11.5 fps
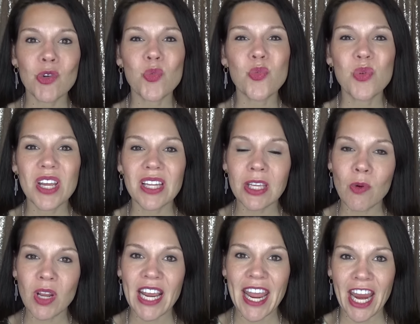you really
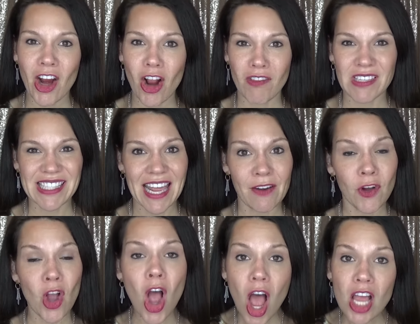want to err on the side of
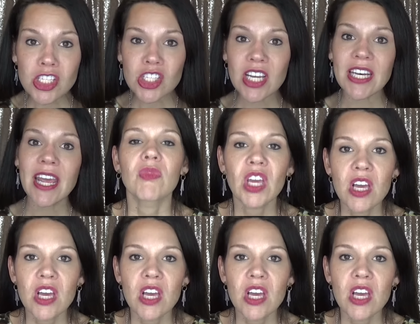caution.